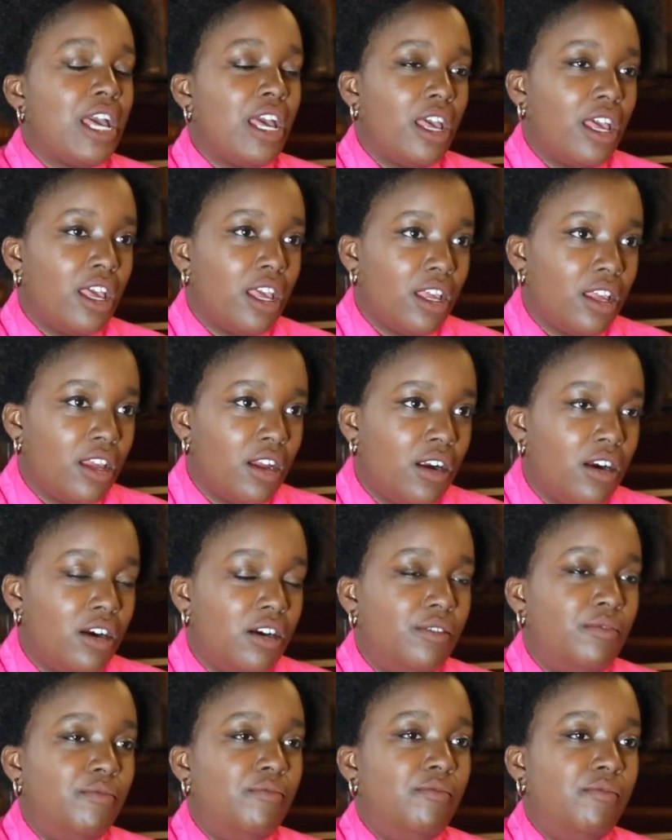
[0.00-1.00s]
like, and
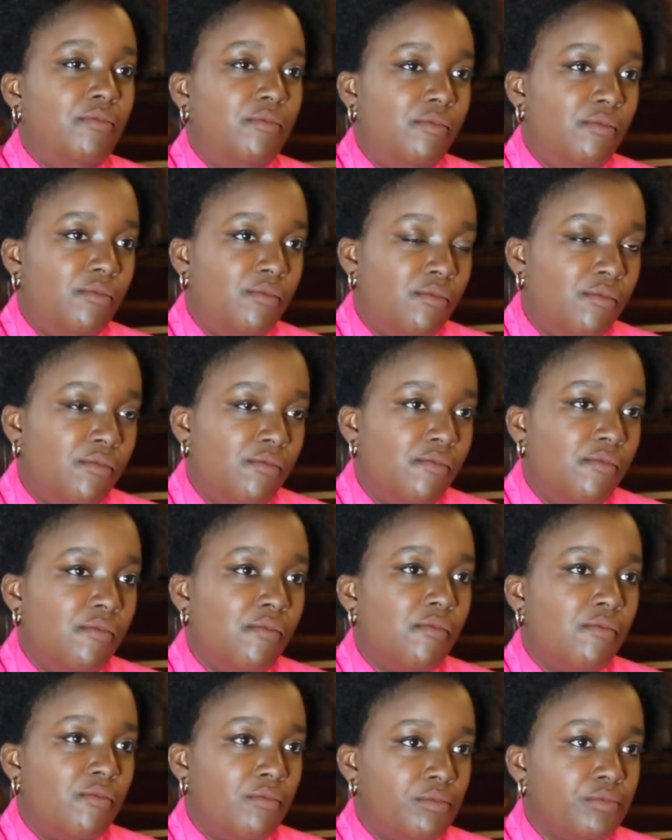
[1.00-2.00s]
feeling like you've got so
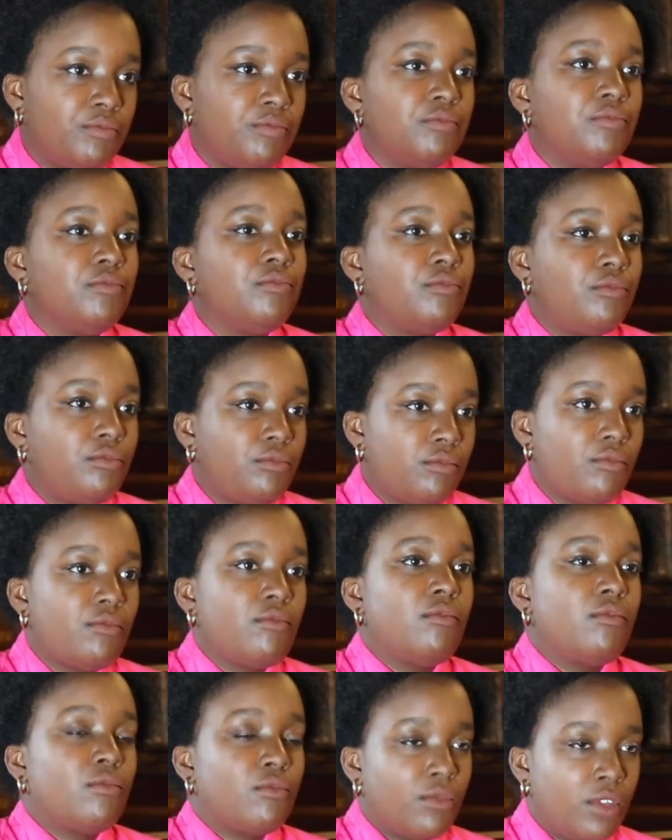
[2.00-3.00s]
much stuff coming out of you
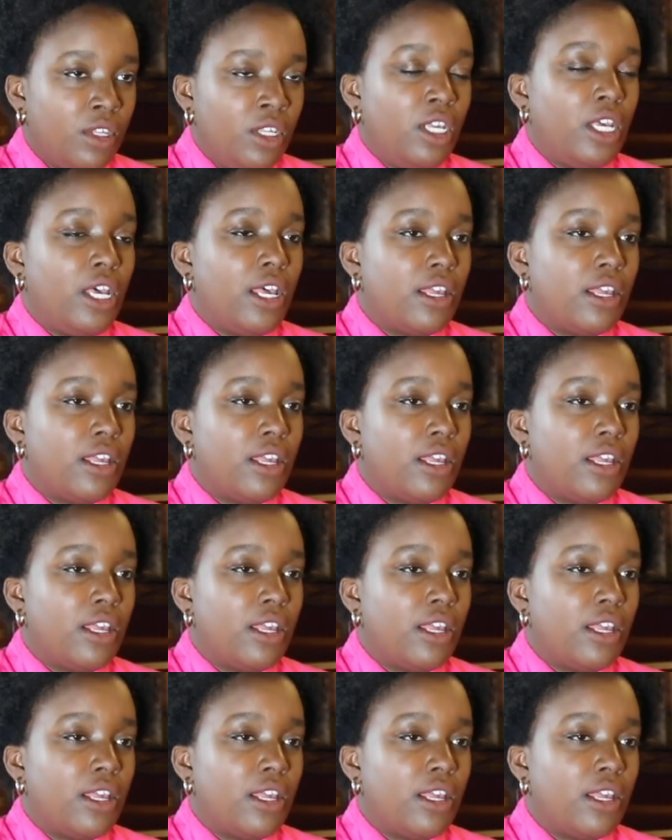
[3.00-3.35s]
right now.